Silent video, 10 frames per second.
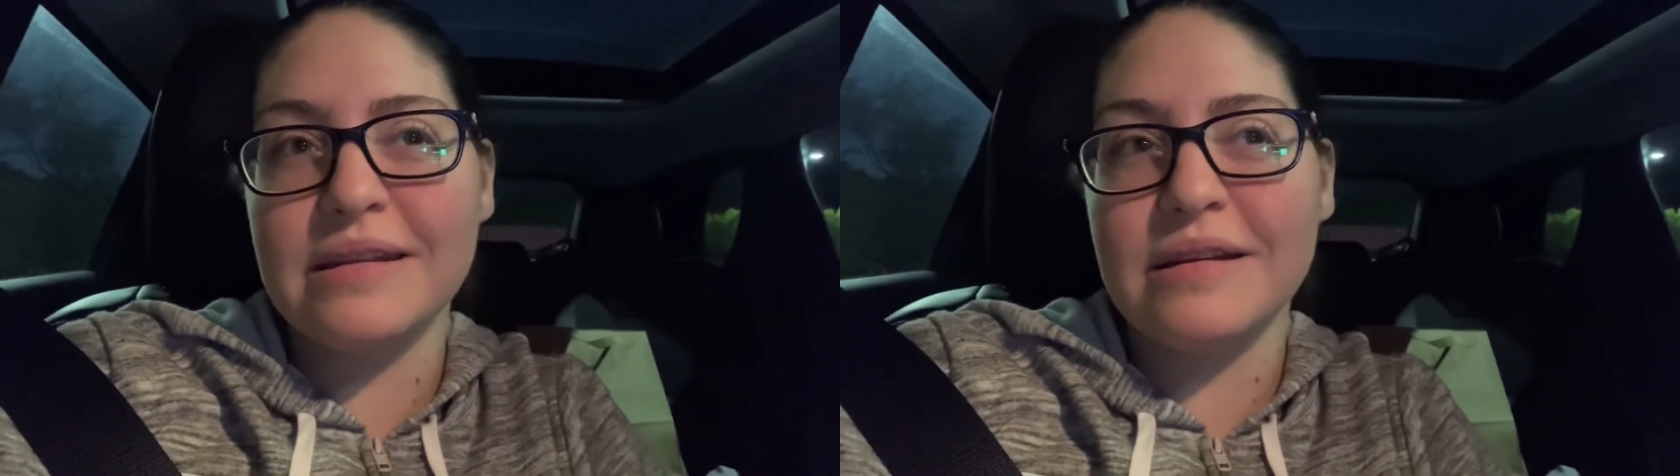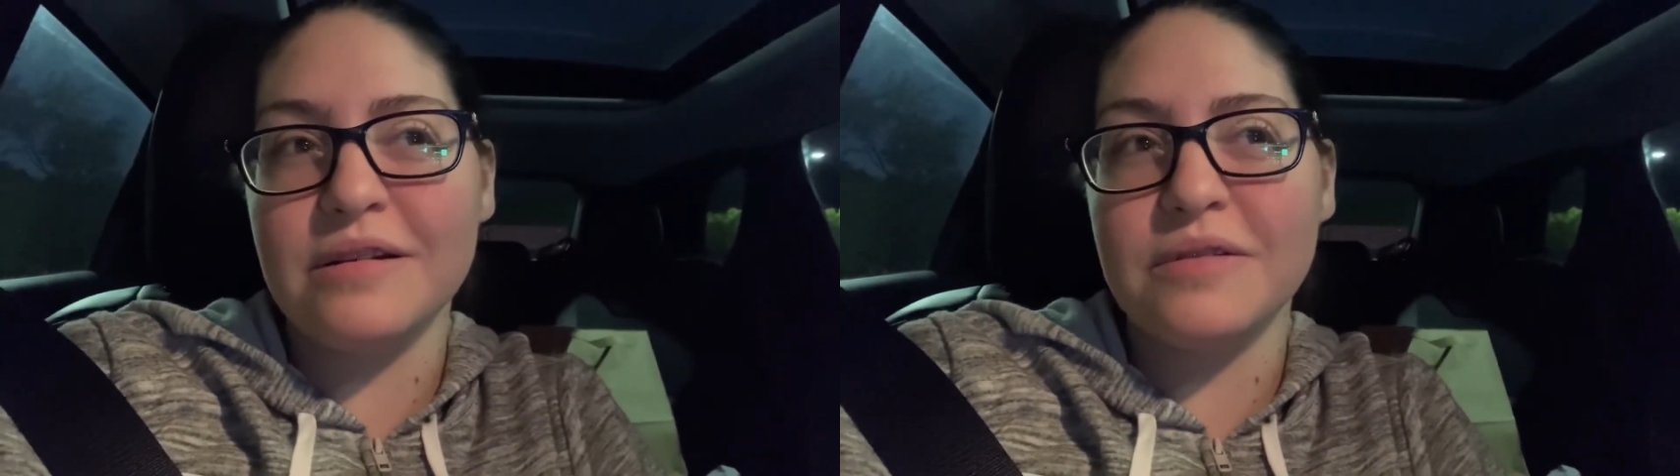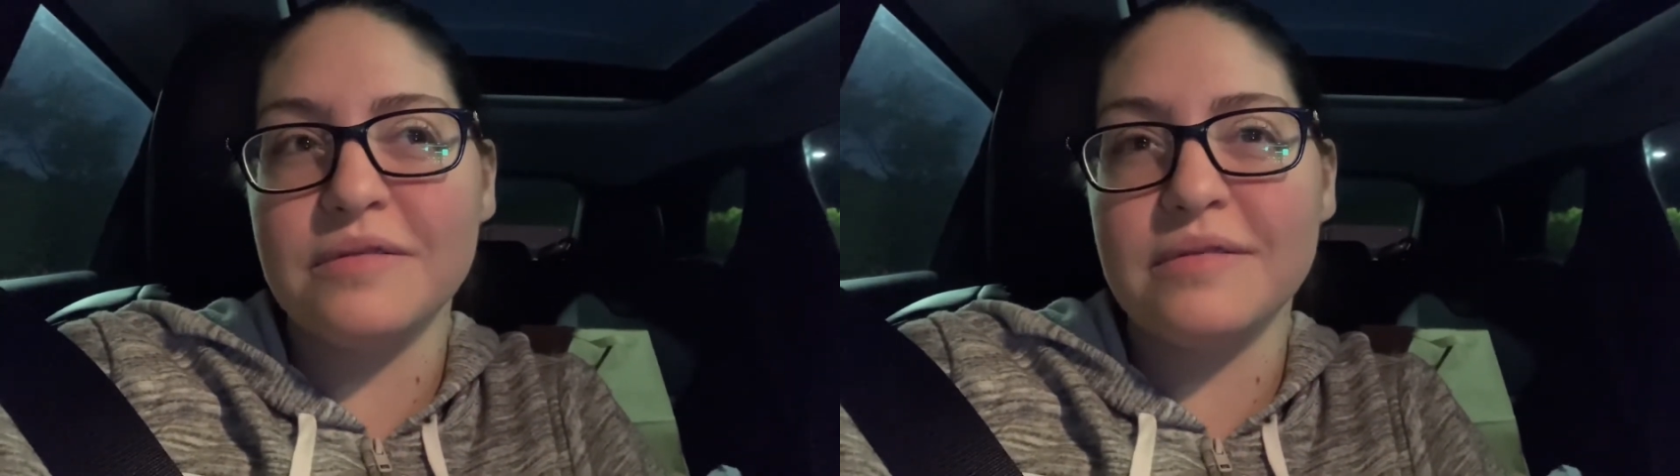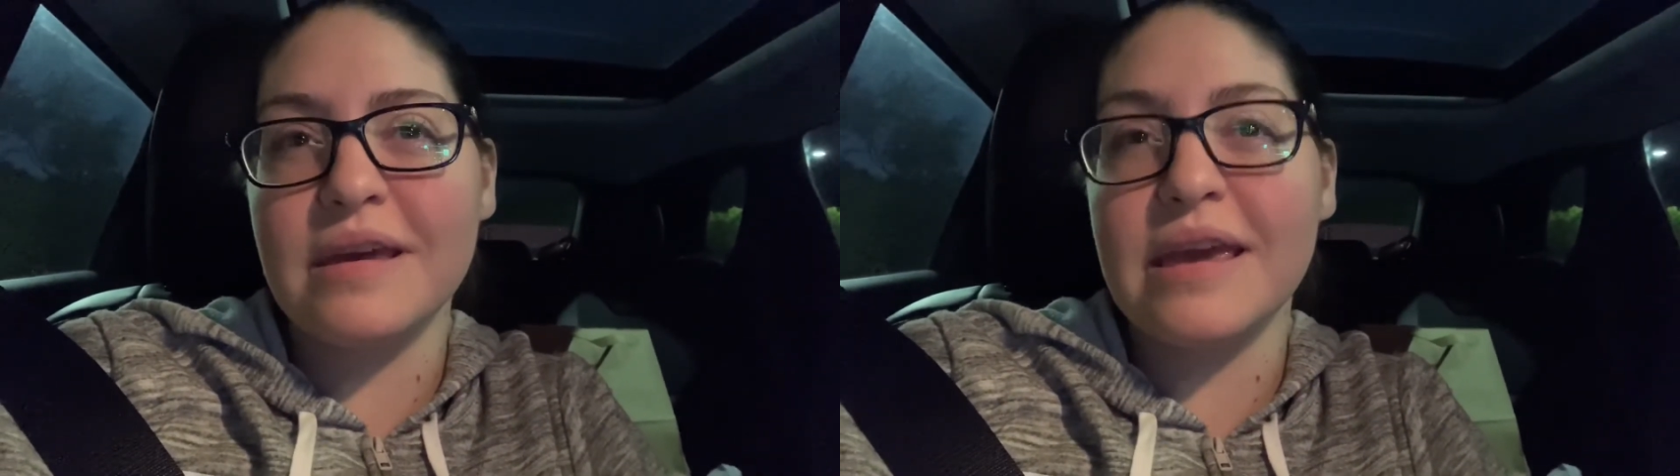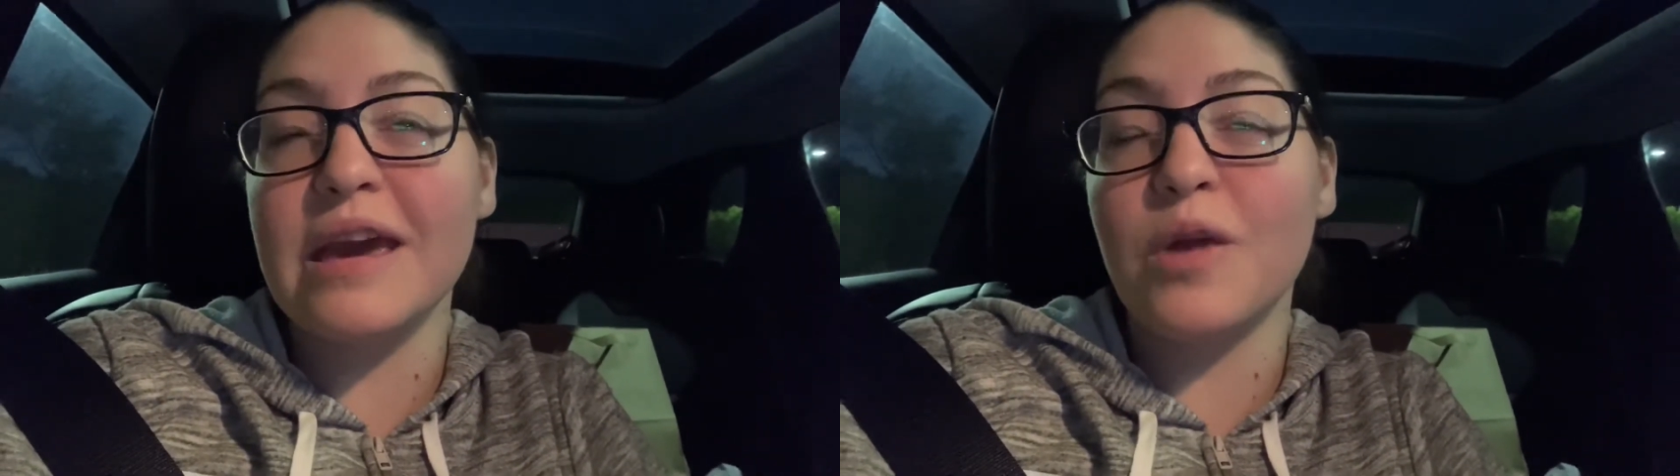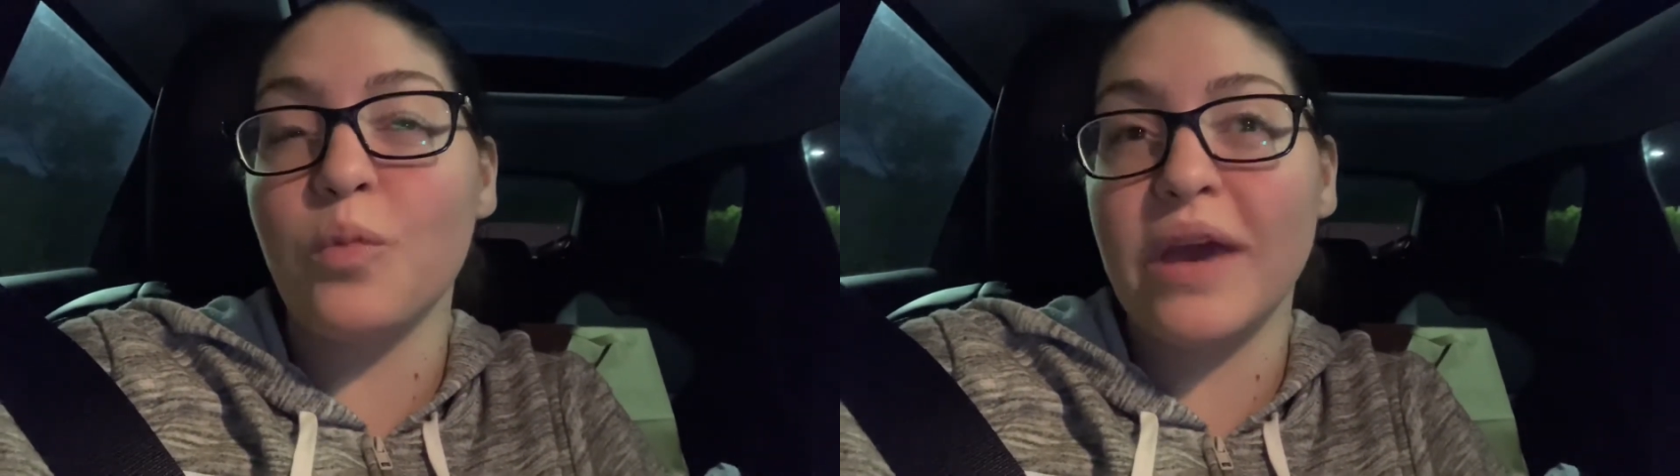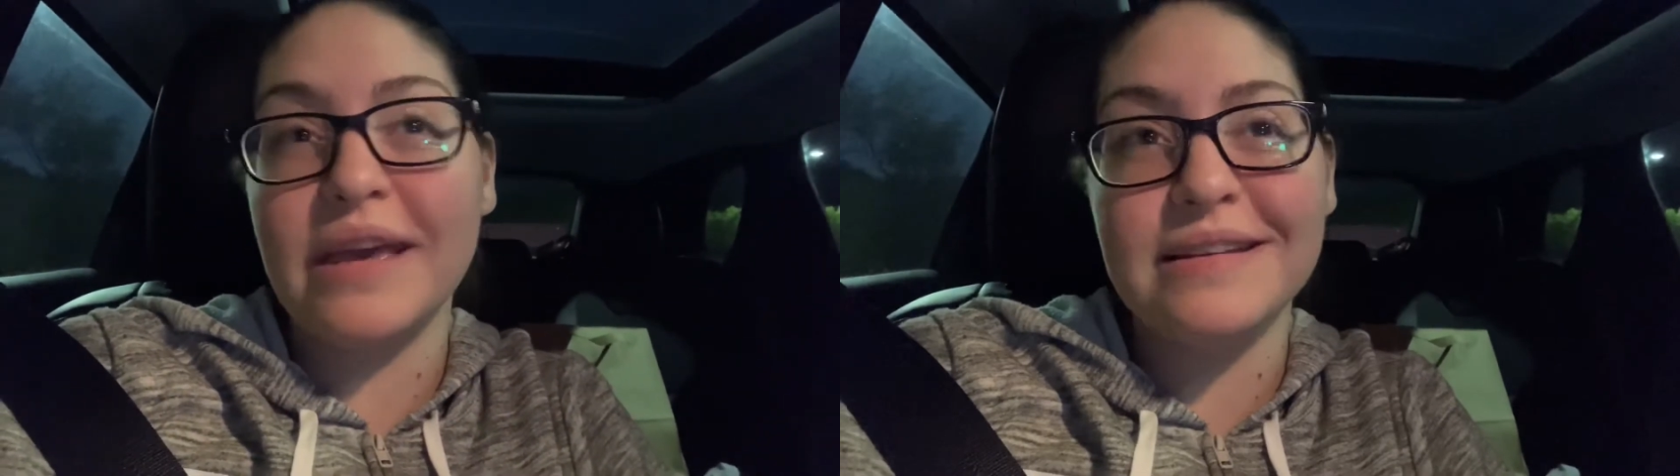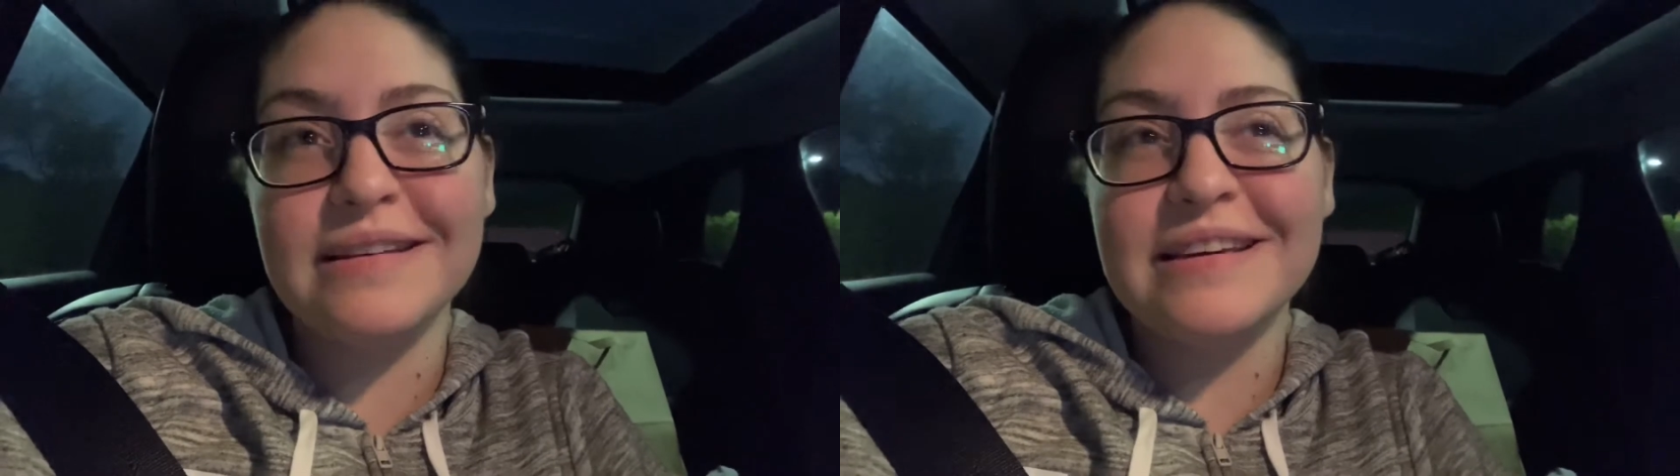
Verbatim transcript: there. They can't wait.